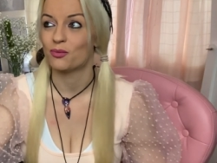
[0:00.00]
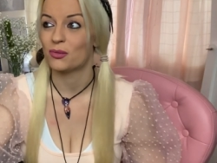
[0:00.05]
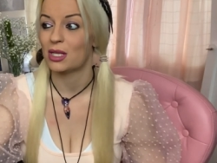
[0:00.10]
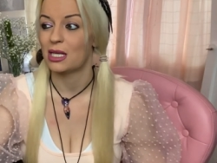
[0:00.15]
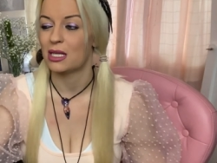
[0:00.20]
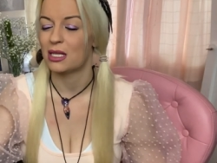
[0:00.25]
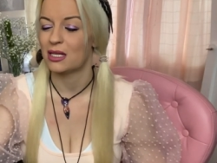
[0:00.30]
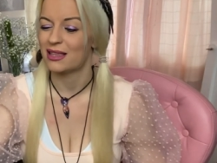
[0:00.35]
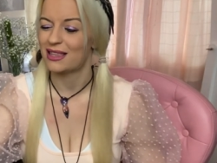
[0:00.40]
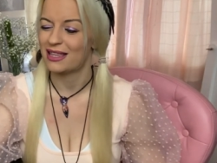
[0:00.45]

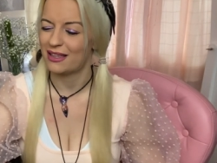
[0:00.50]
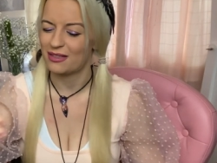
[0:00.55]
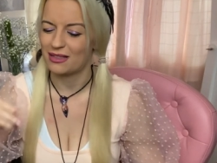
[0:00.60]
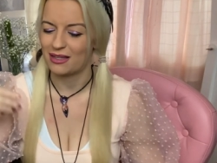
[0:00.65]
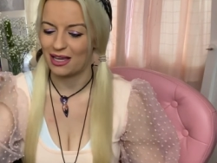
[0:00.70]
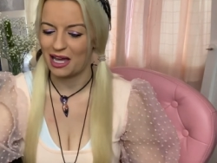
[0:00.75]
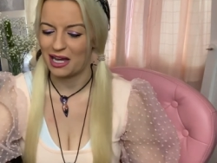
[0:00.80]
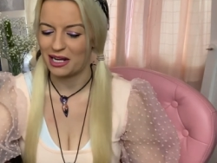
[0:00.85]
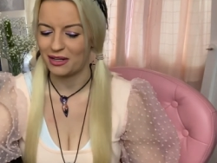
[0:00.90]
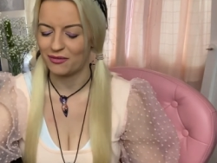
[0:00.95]

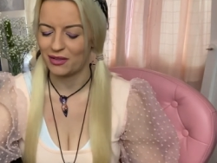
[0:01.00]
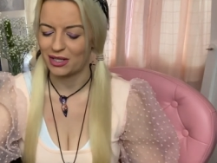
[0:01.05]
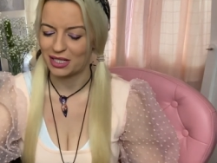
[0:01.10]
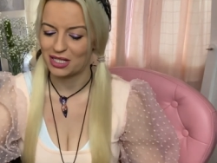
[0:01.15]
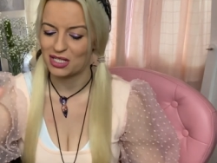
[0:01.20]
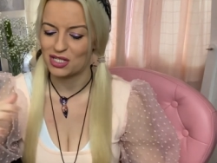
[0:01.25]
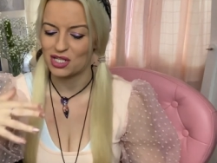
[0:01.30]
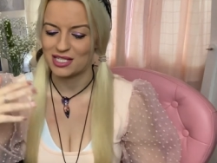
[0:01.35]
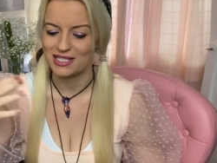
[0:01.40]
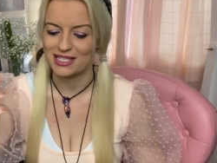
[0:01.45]
The kind of, I
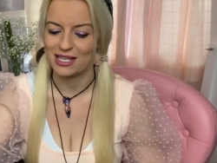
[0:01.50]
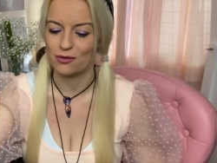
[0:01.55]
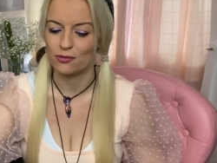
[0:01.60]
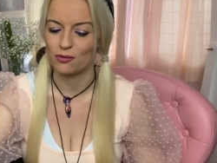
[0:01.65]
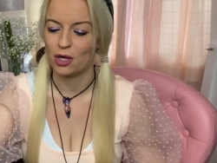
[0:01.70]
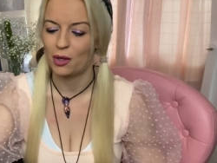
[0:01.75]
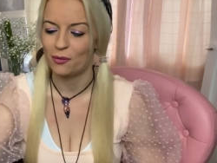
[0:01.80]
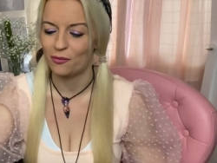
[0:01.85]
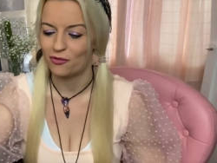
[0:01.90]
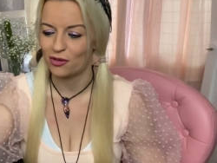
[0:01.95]
can just see a
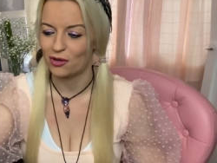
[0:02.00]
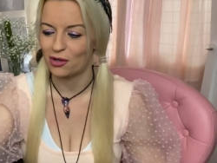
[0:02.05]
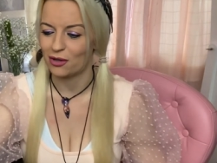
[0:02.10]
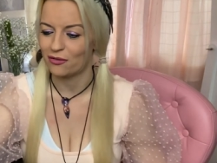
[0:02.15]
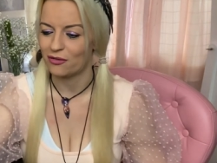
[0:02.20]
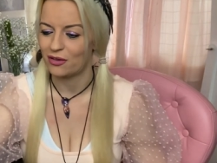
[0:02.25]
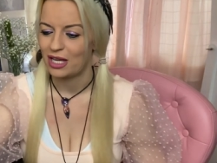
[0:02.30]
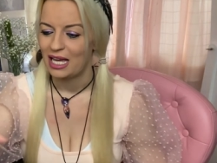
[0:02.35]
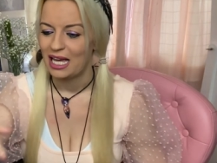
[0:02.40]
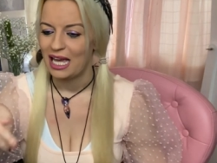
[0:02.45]
room full
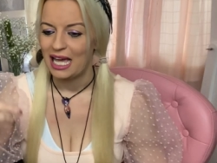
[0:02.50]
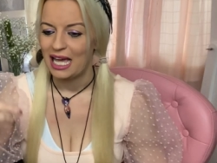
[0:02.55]
of